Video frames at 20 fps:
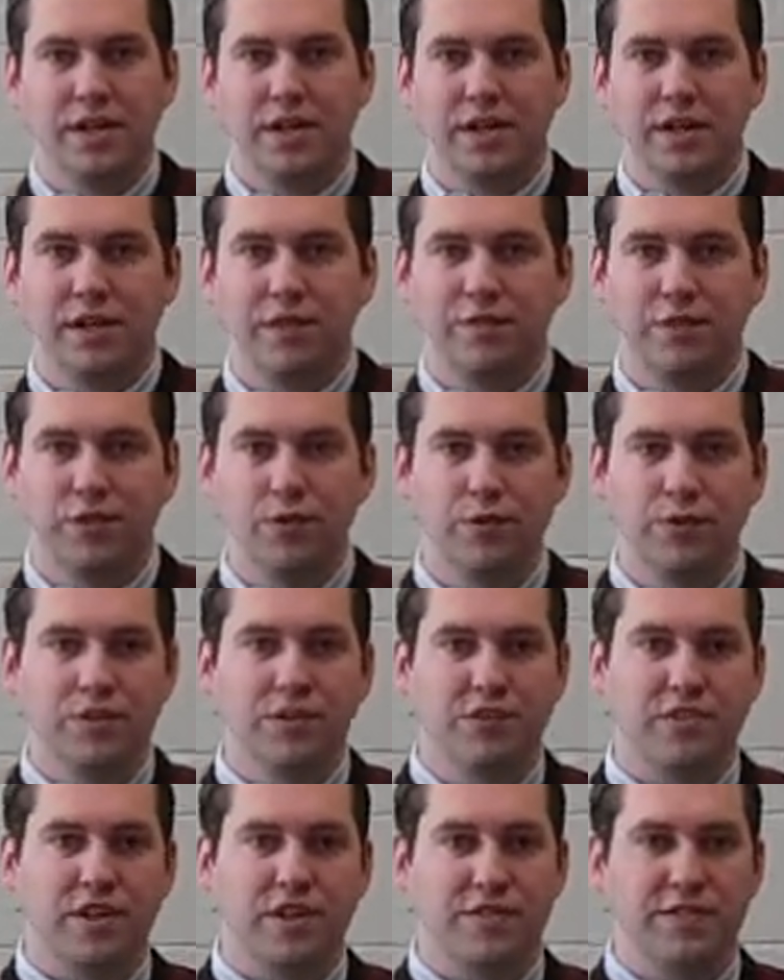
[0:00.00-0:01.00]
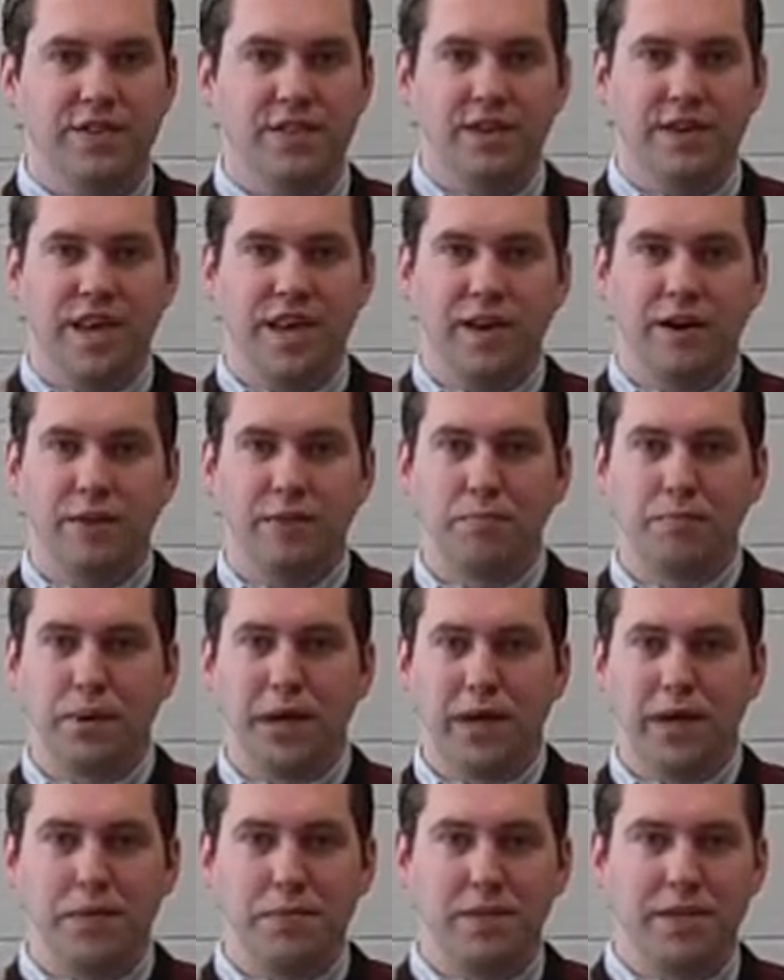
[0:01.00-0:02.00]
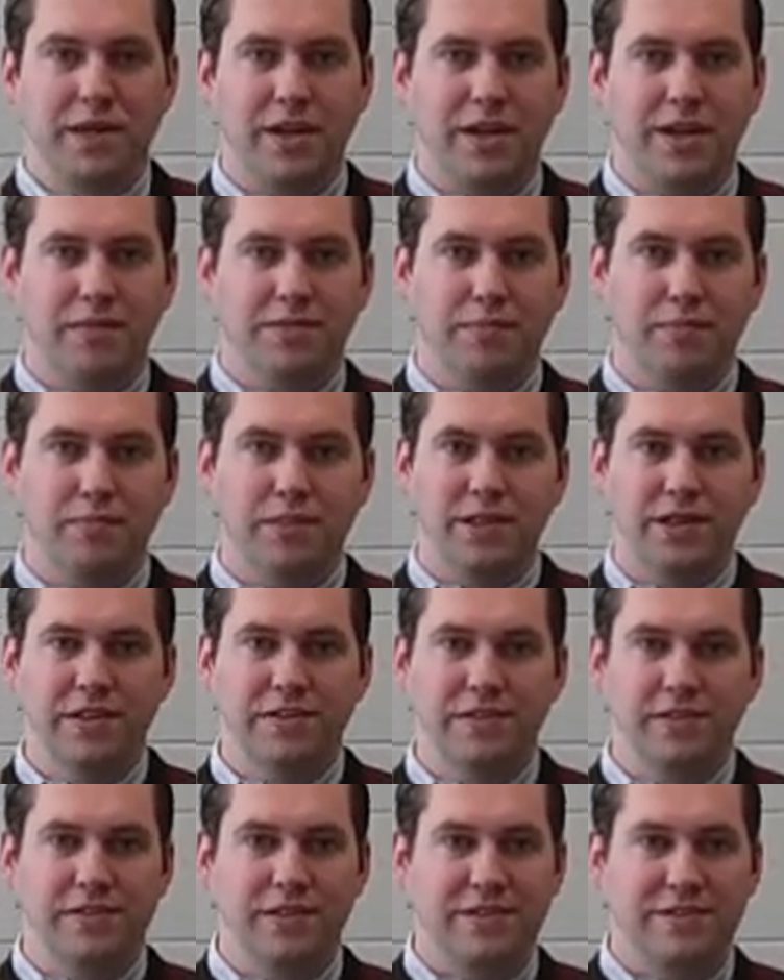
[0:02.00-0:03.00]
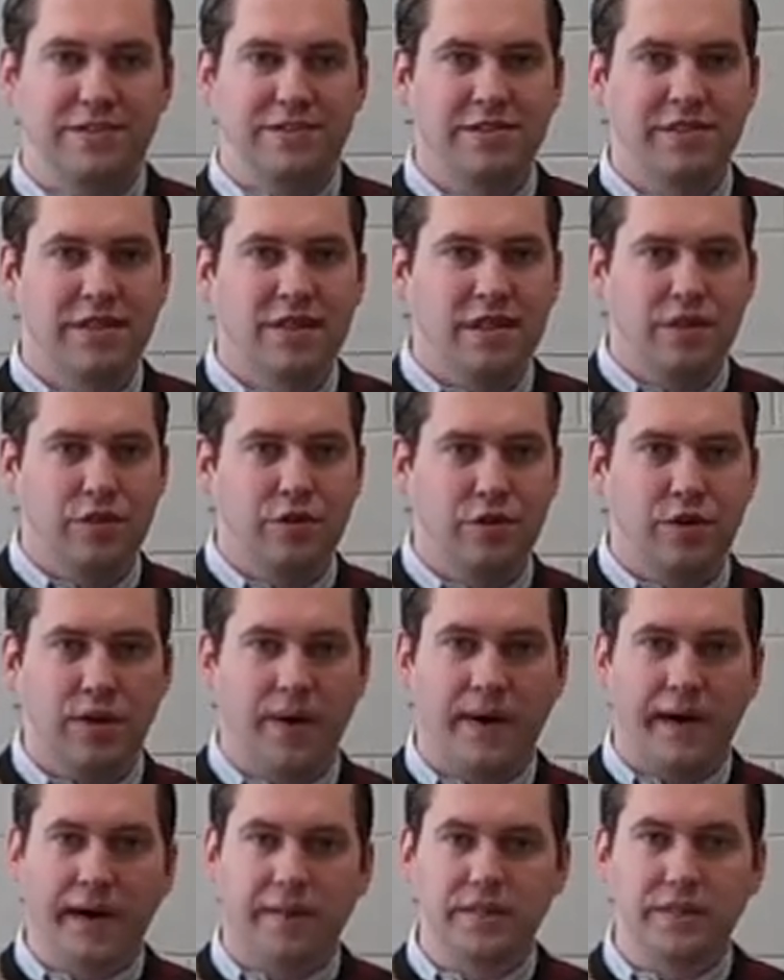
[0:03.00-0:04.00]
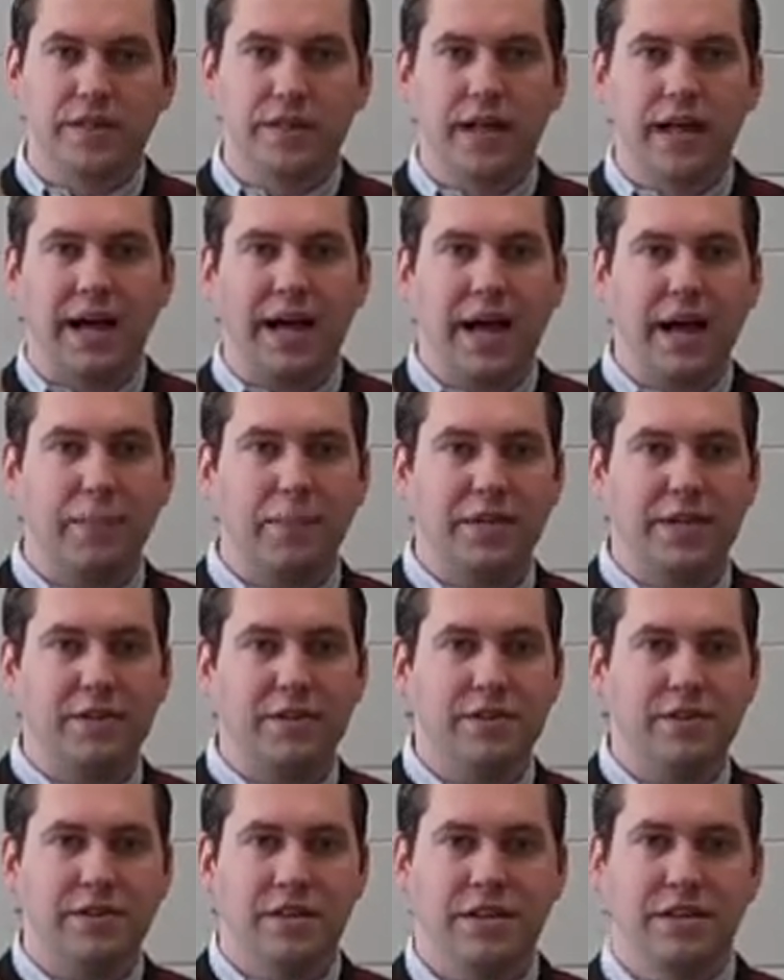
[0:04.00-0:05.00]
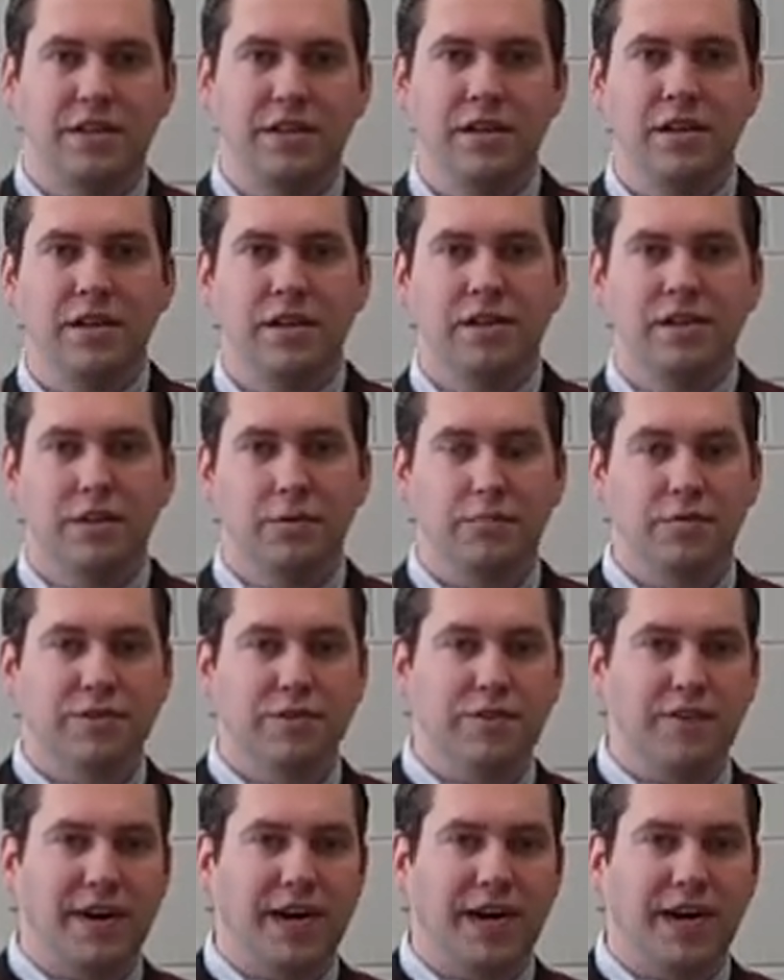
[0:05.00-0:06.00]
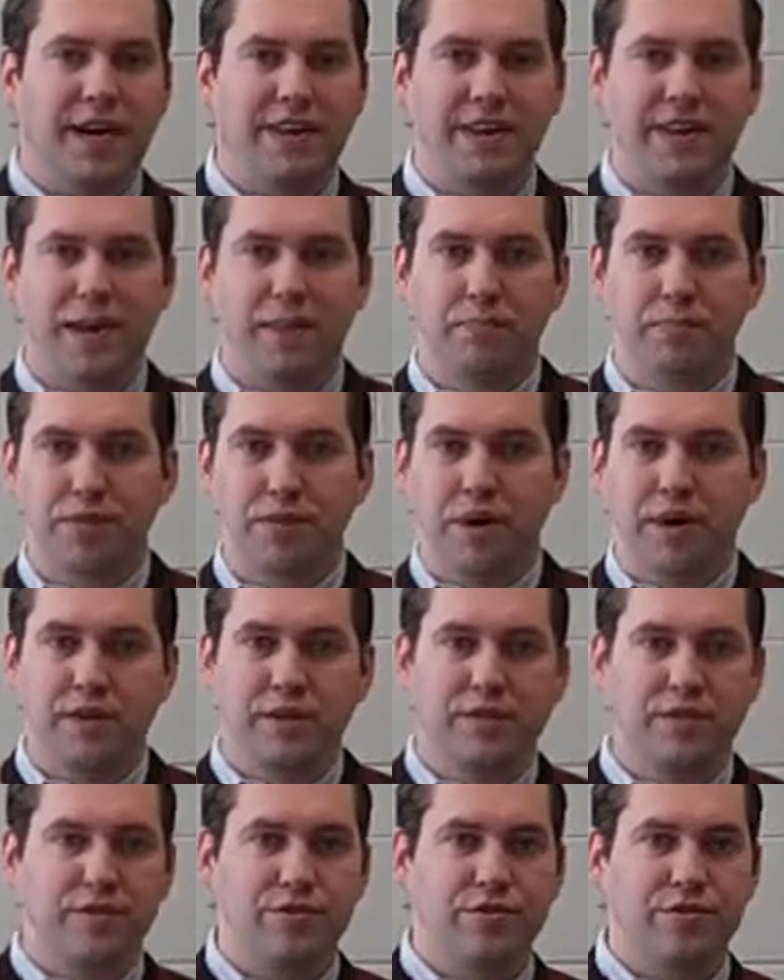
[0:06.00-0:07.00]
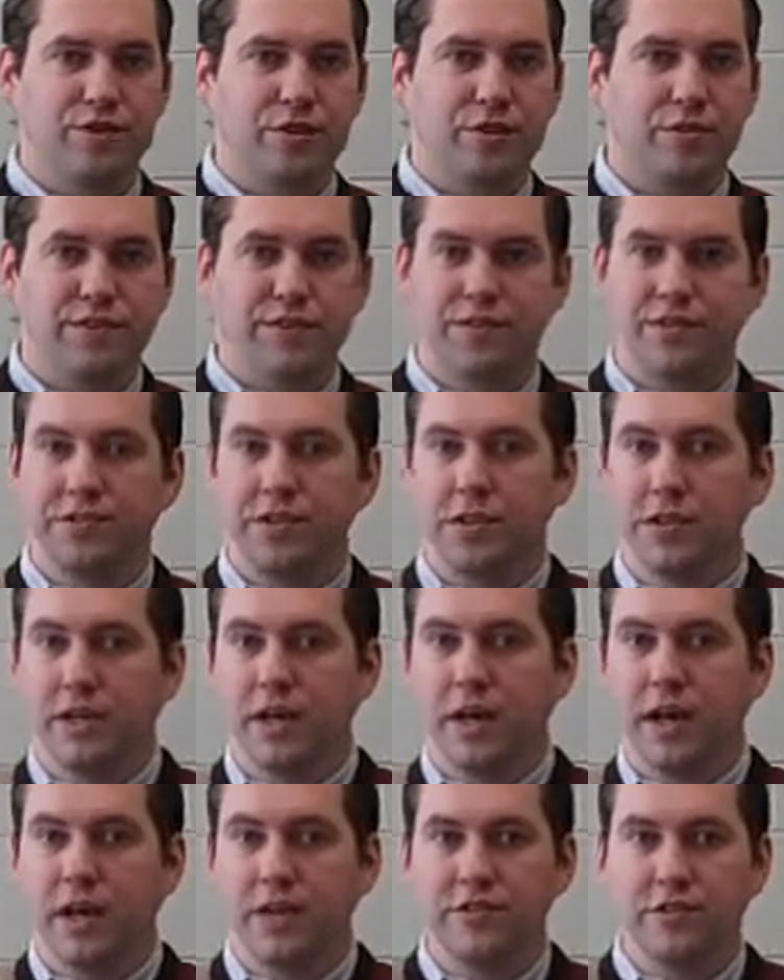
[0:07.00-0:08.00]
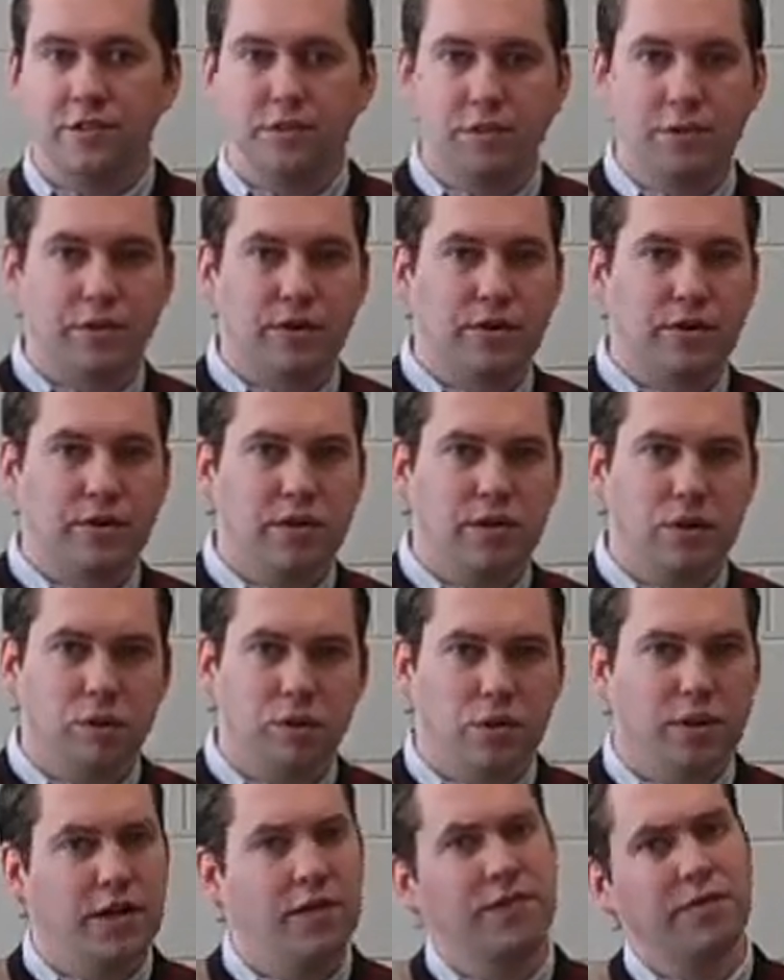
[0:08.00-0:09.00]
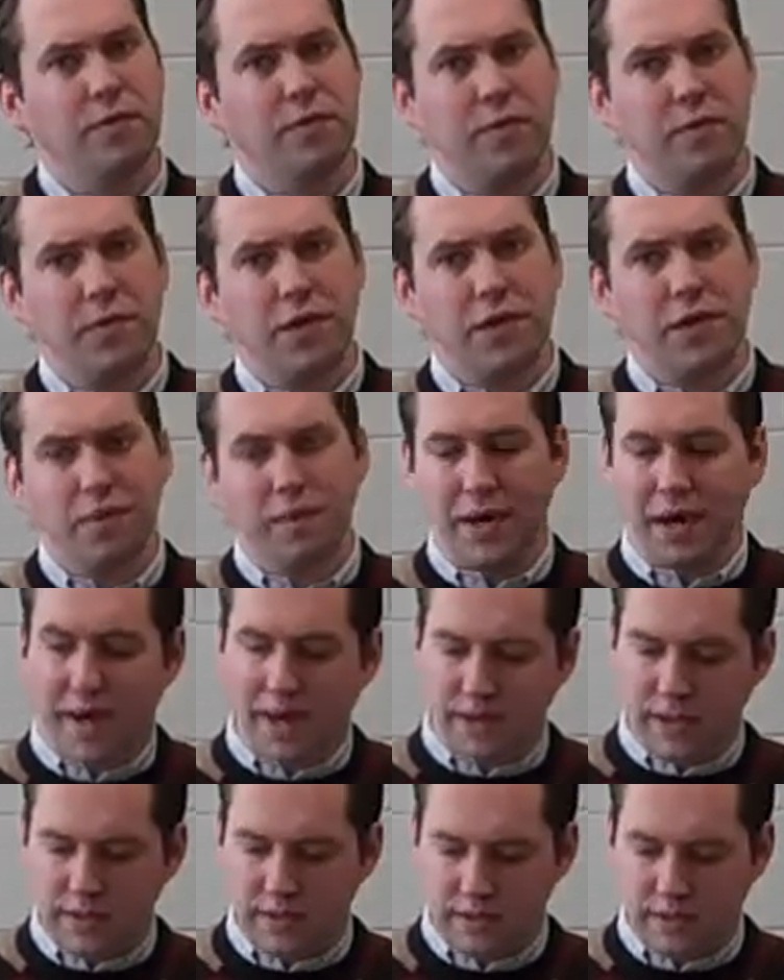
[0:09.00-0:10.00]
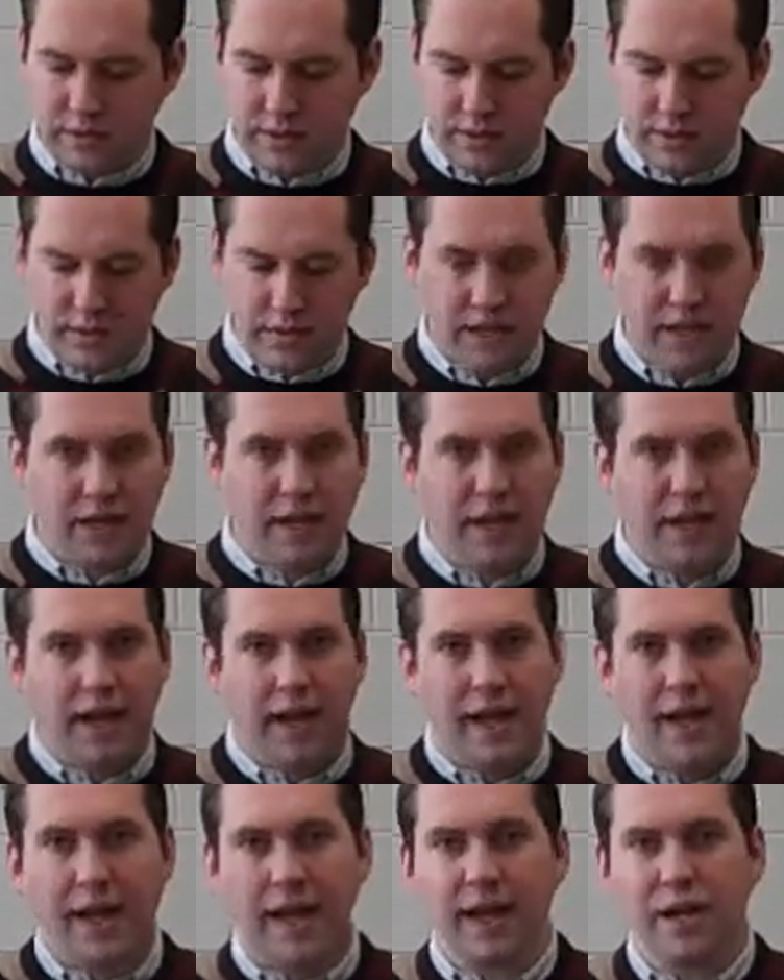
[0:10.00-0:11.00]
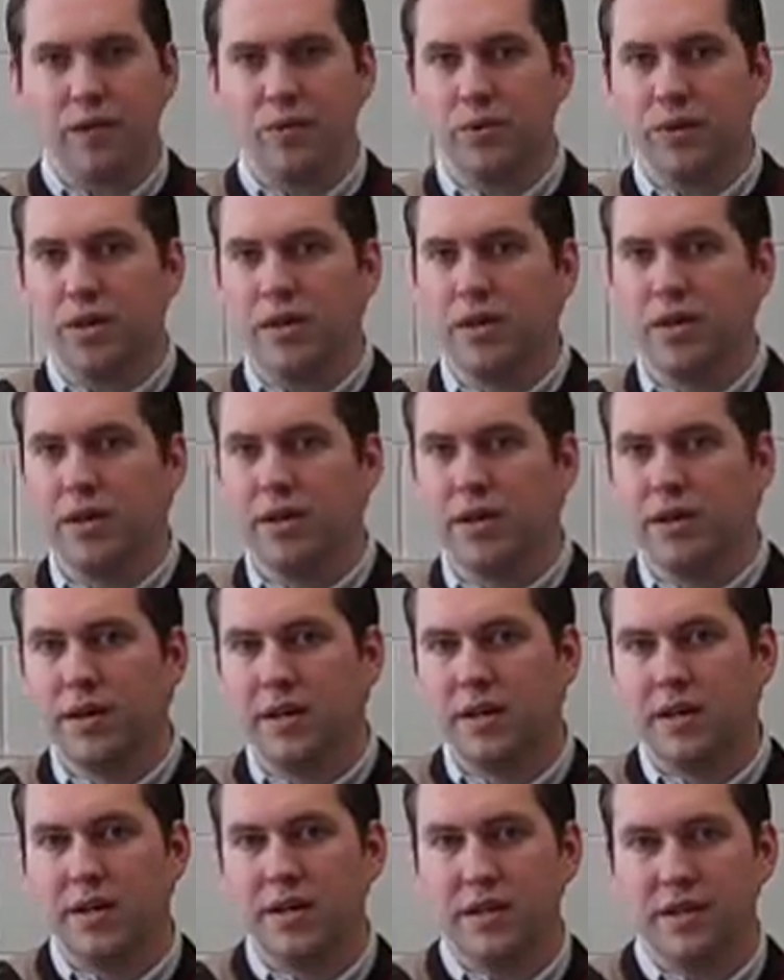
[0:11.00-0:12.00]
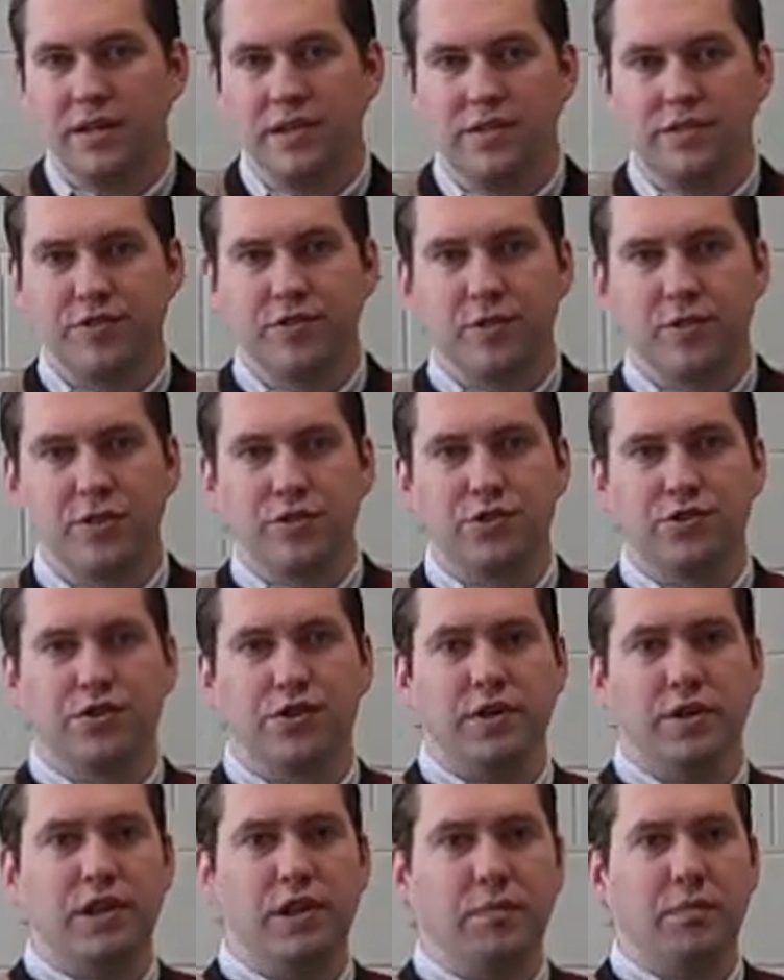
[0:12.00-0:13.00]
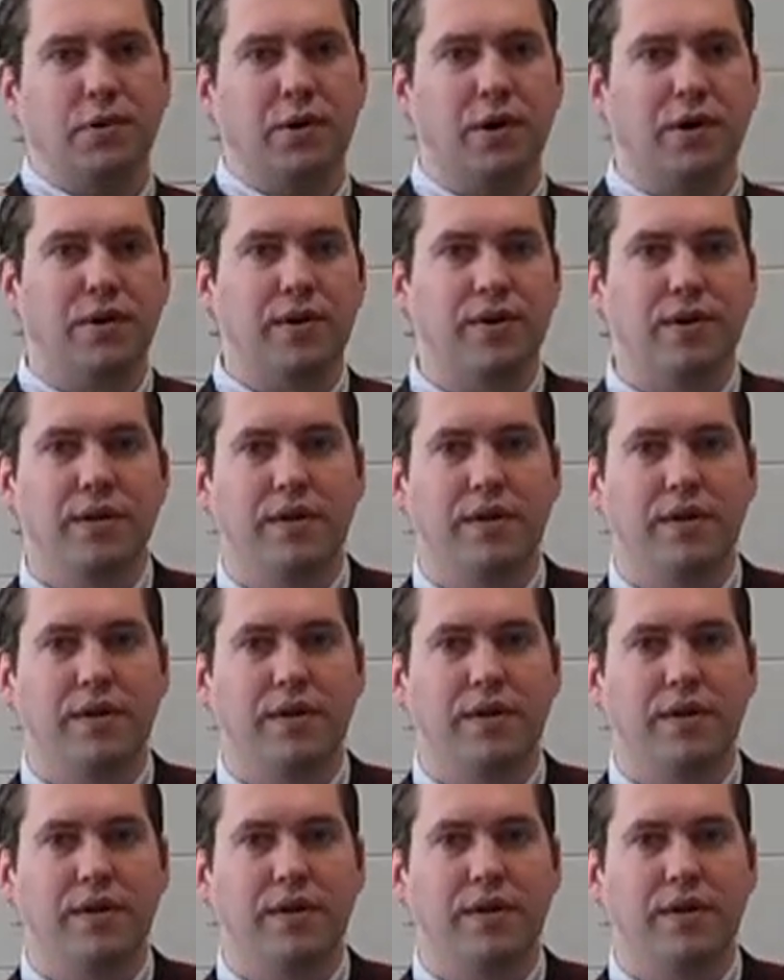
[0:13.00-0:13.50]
if you receive a down payment as a business, you now have a liability to provide that product or service to the customer or give them their money back. Equity is sort of the tricky part.